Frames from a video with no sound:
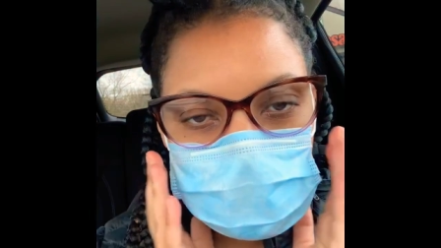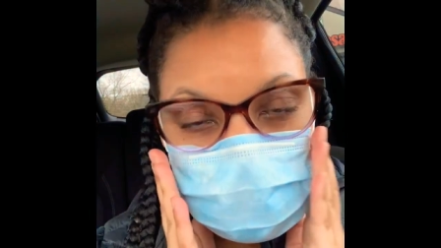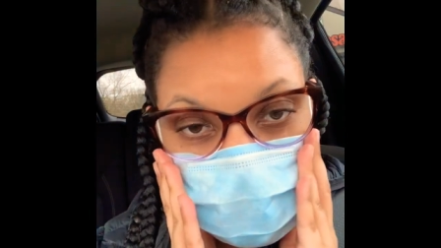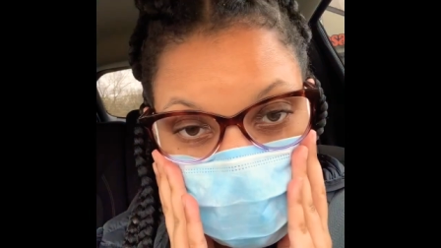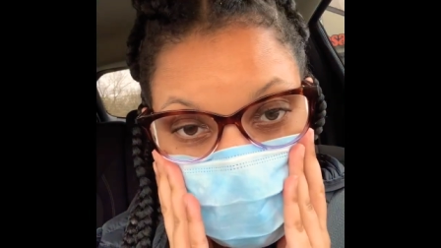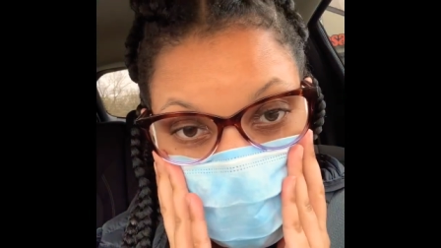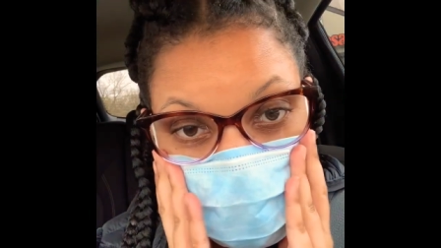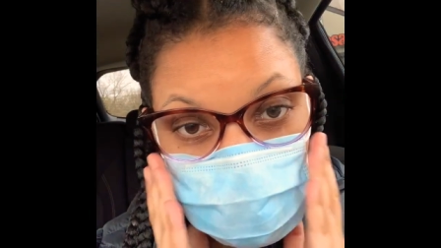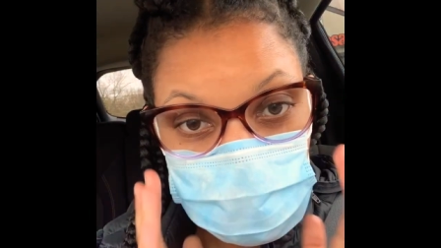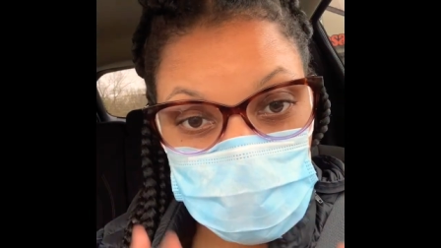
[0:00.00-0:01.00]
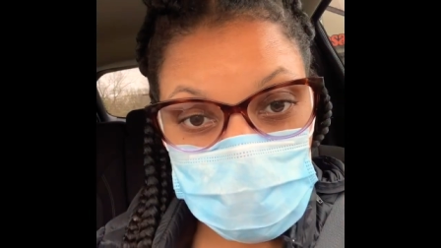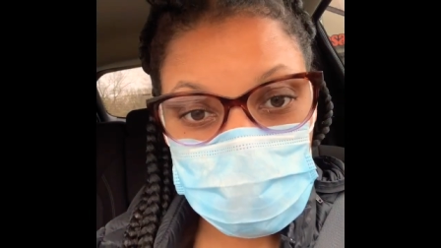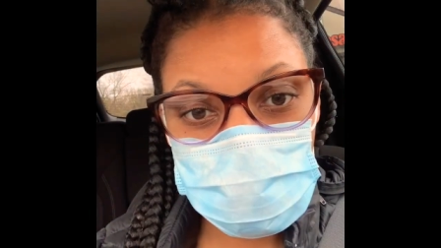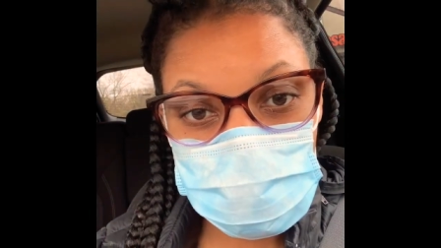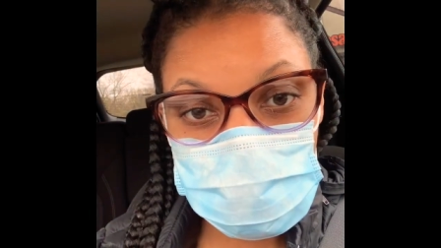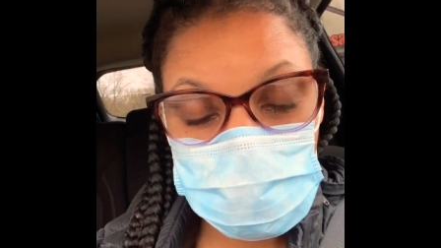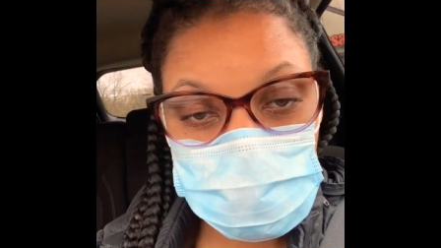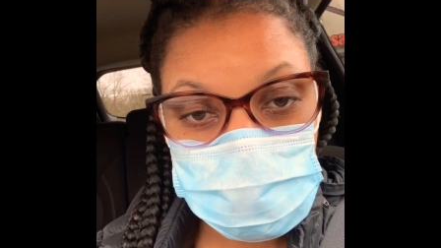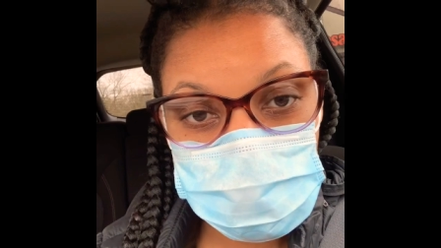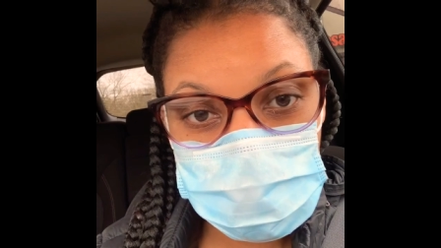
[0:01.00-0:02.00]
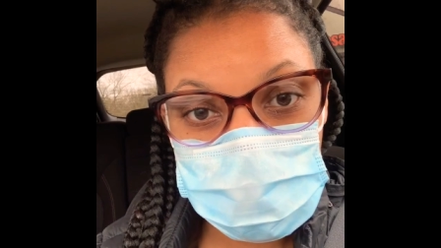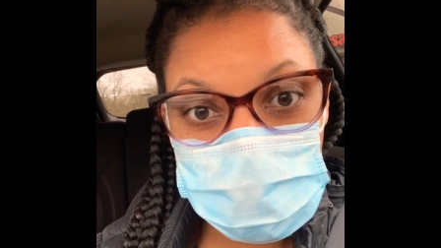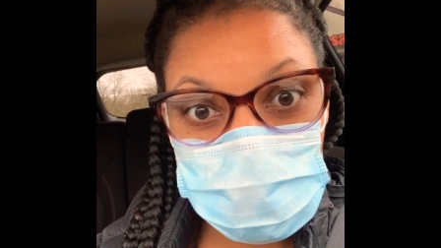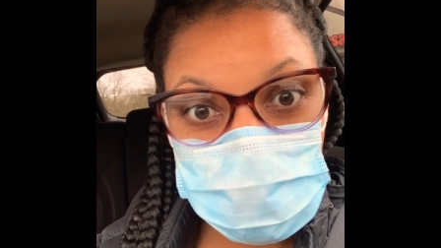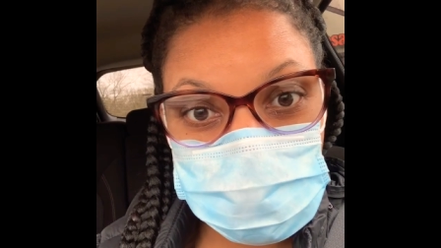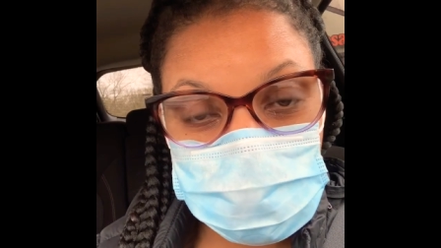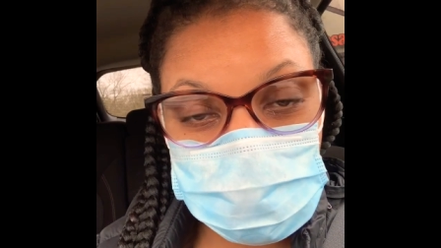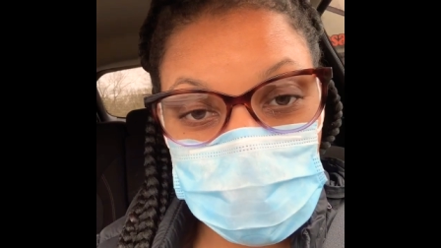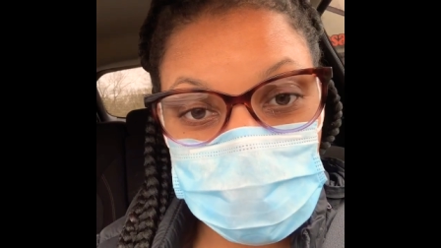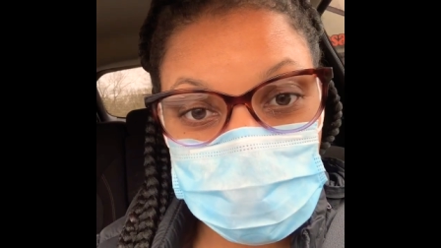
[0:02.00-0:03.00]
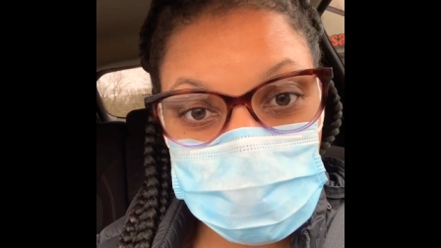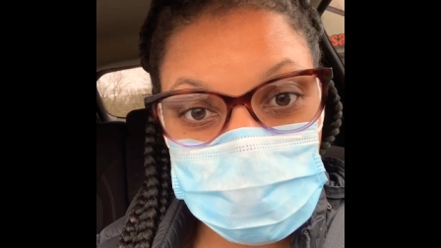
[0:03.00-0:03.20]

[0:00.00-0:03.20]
I'm in here like, what stank?